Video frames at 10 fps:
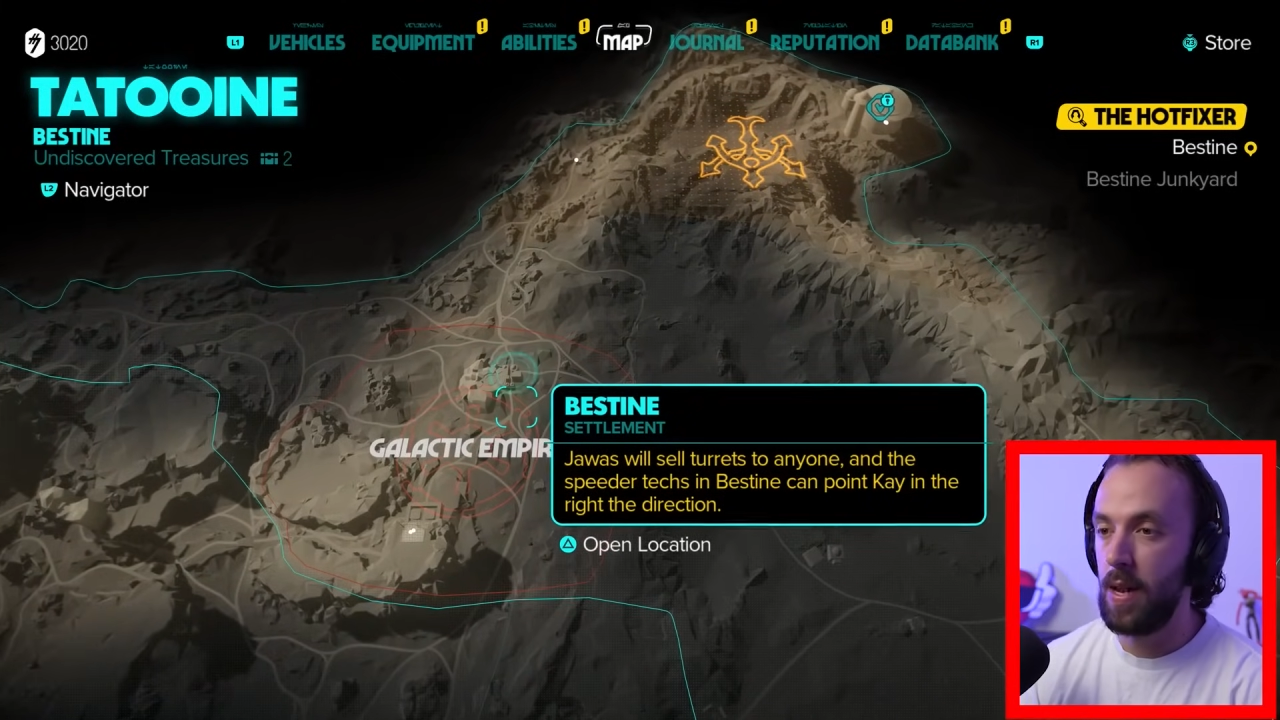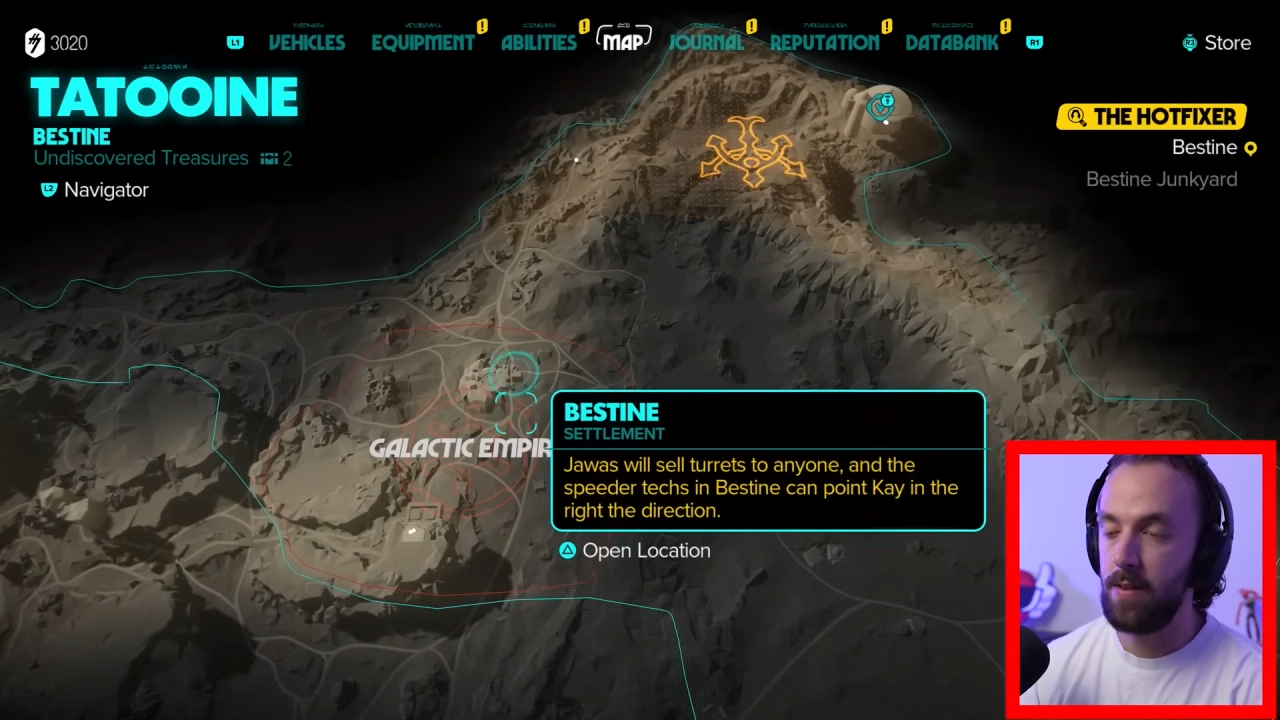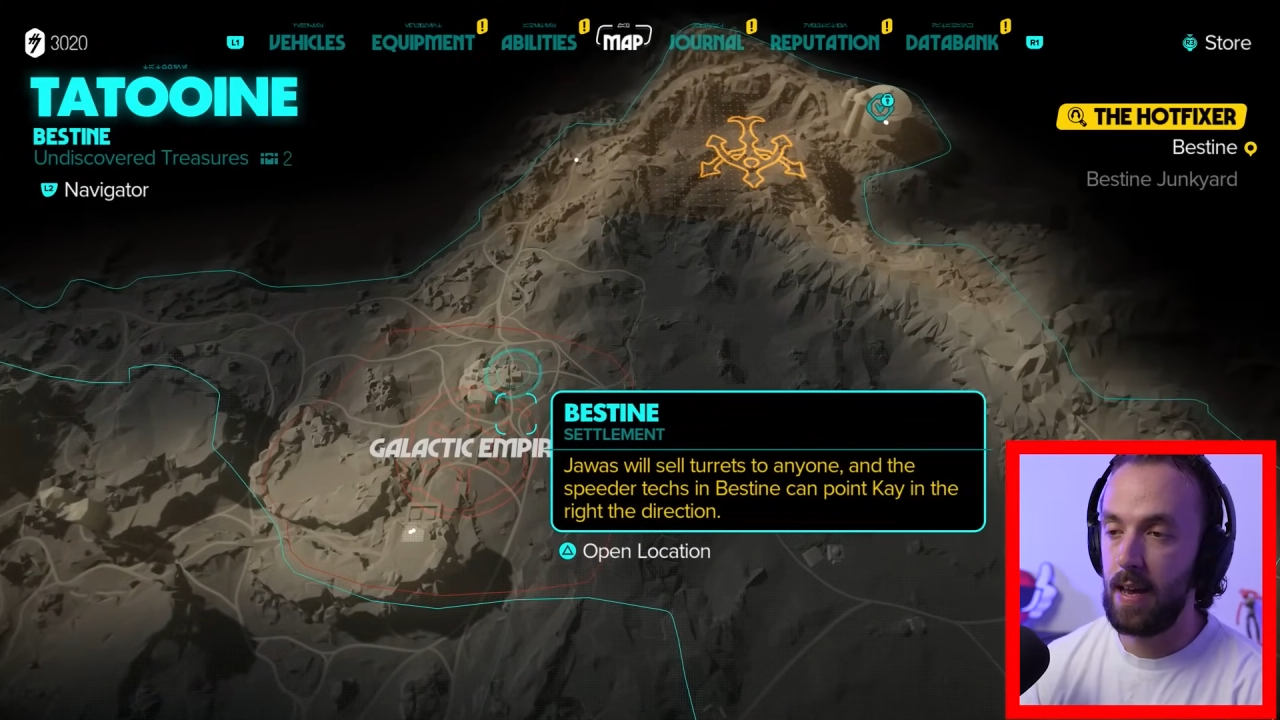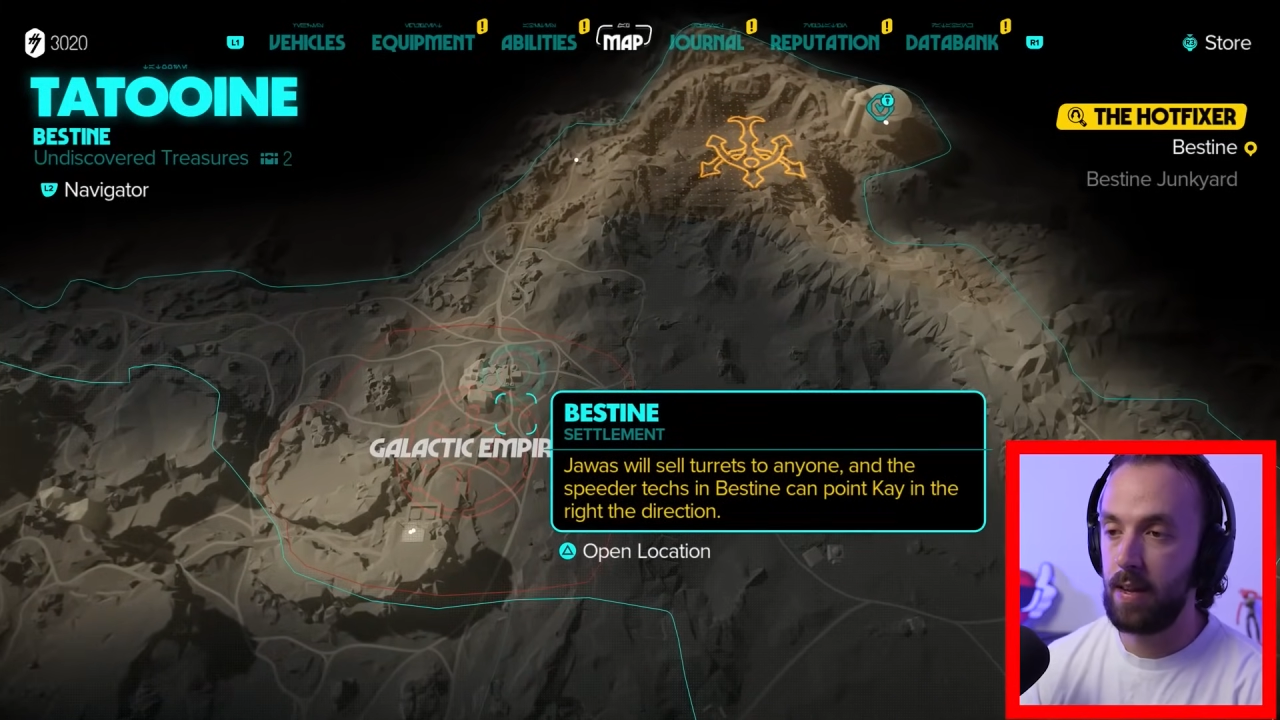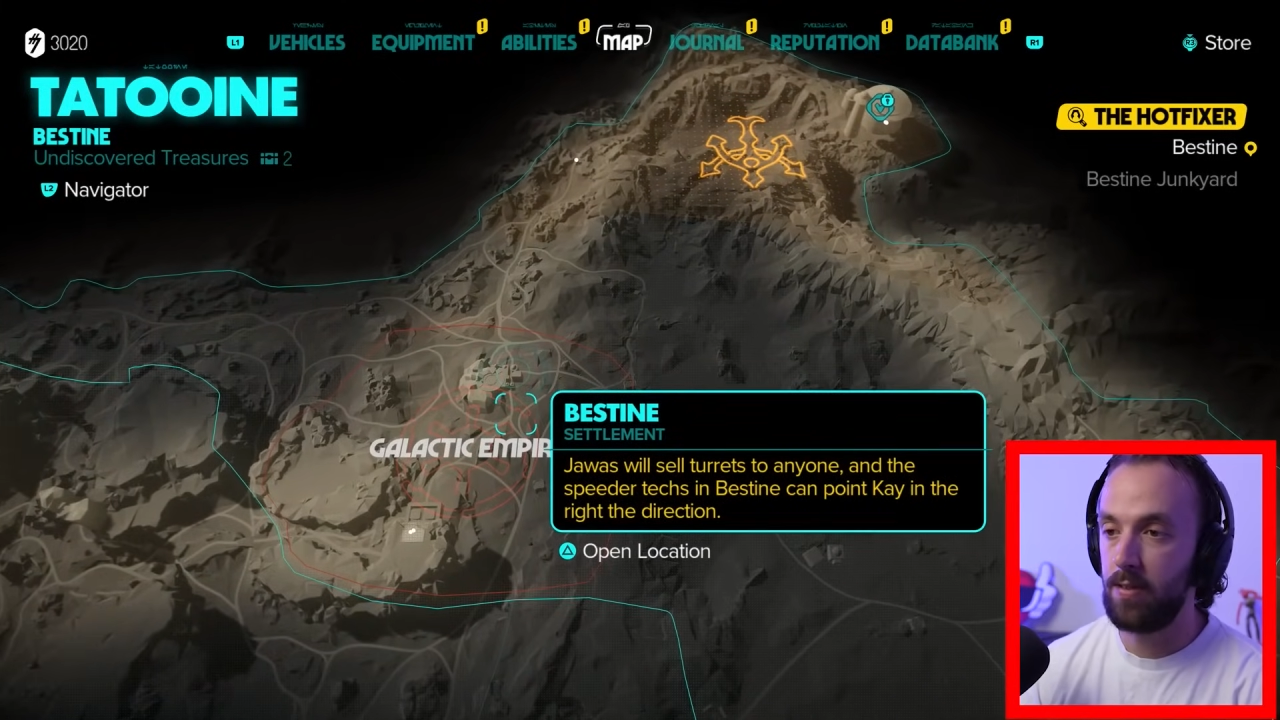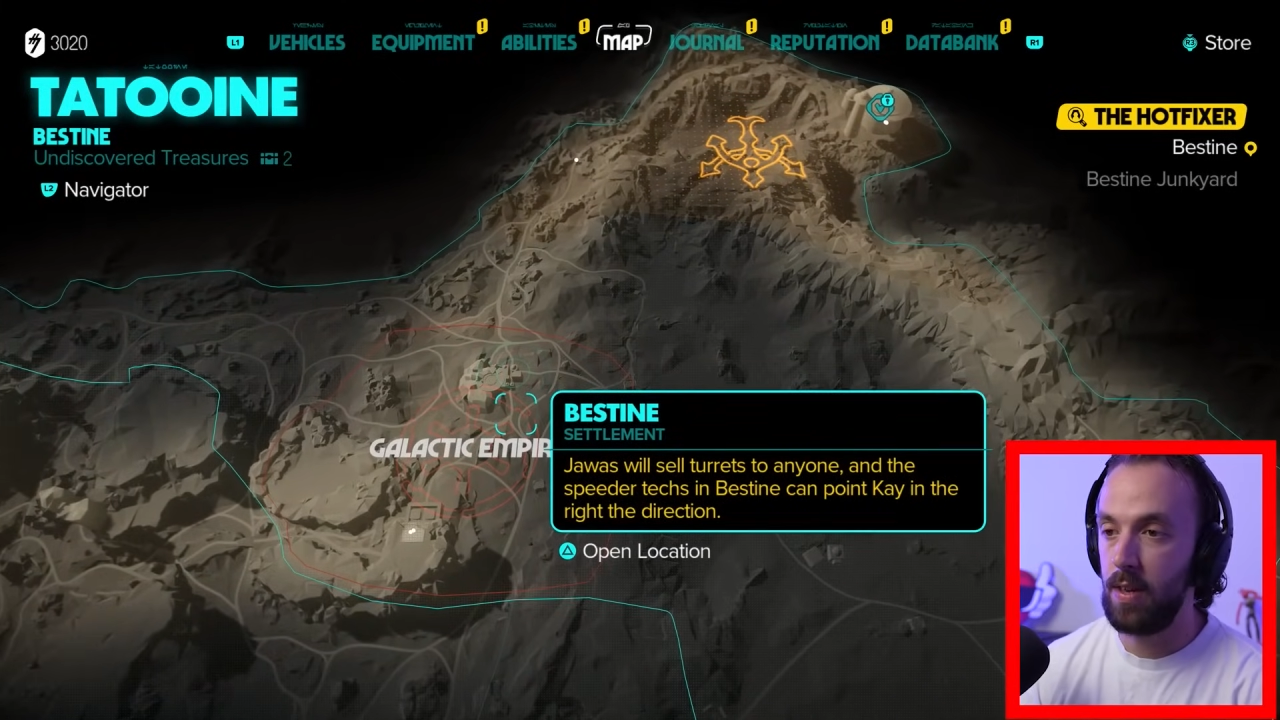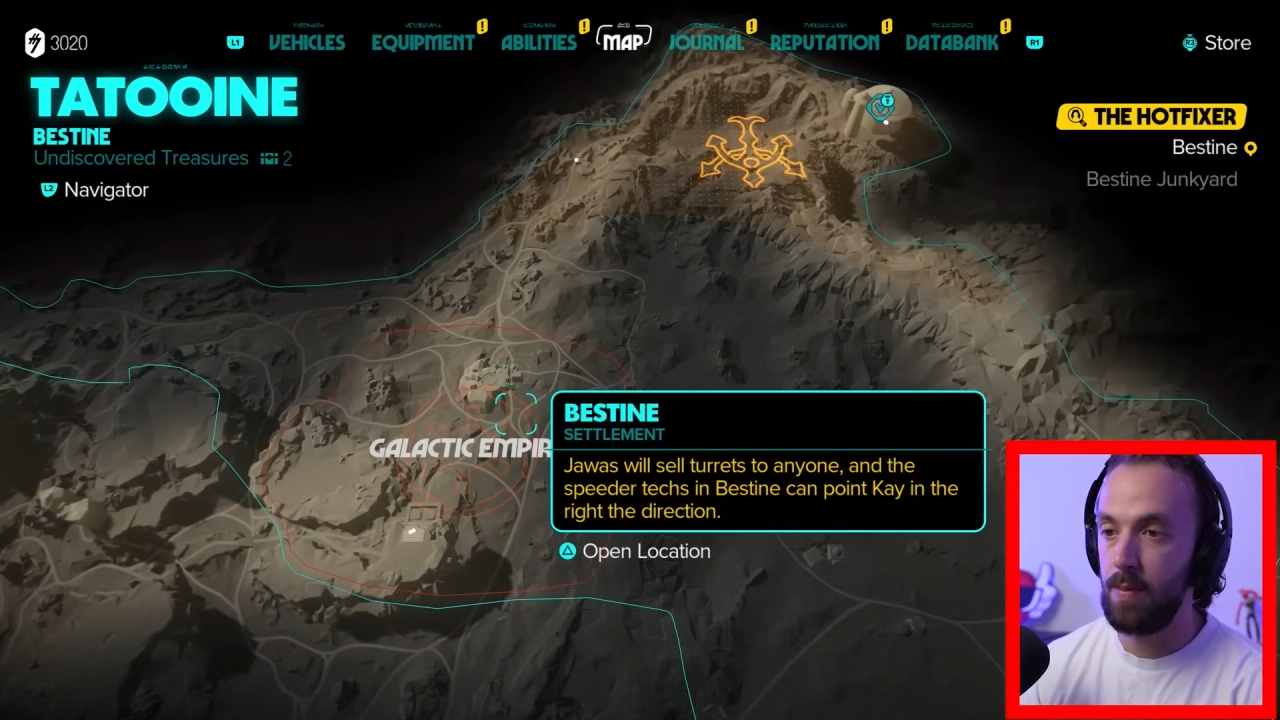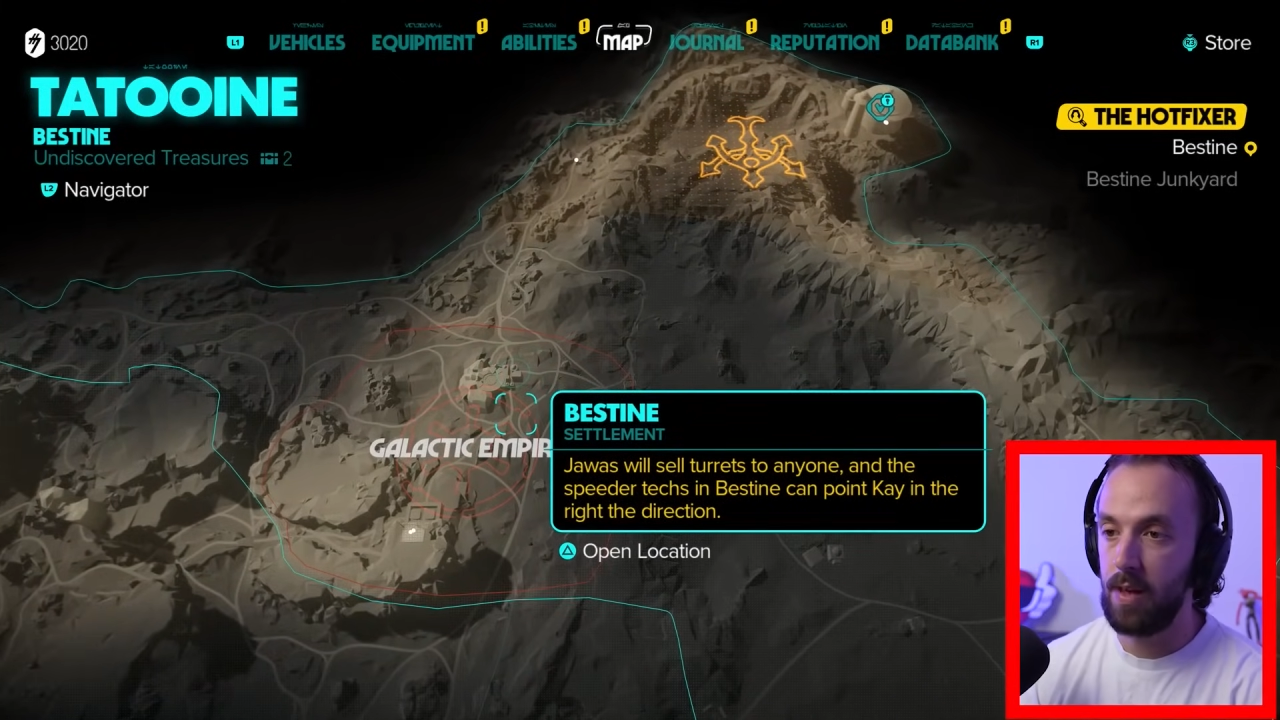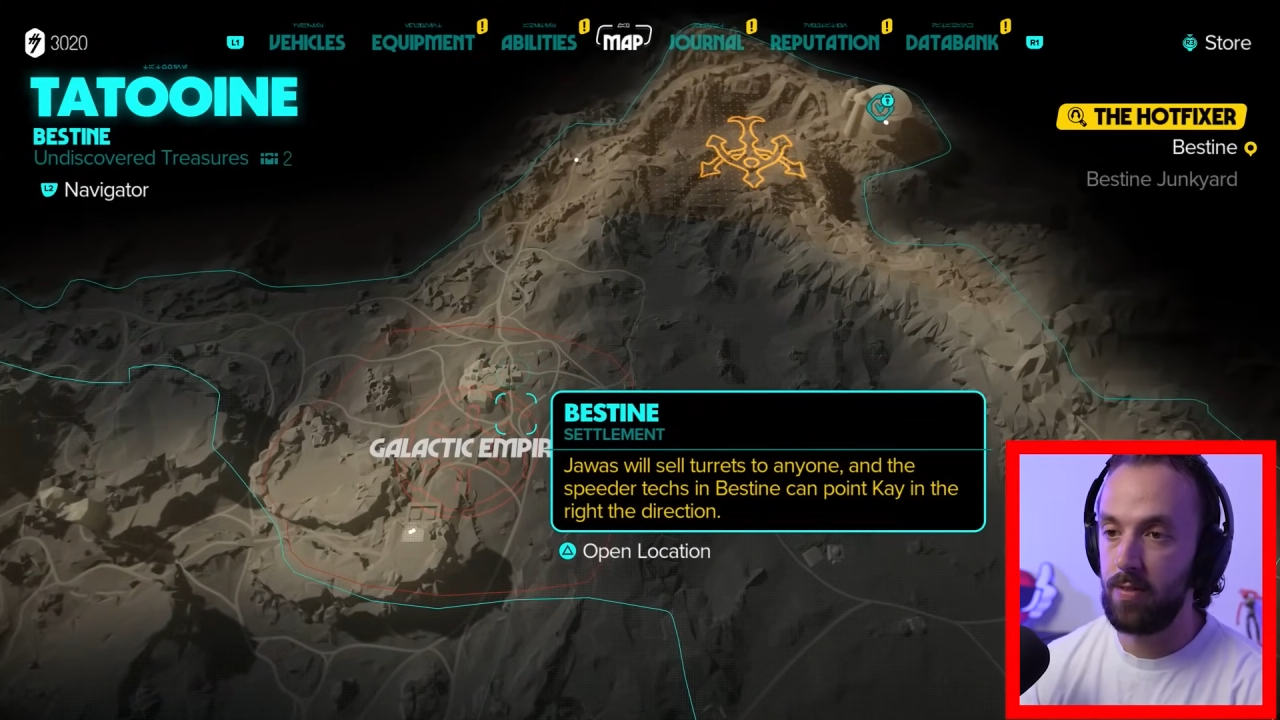attacks in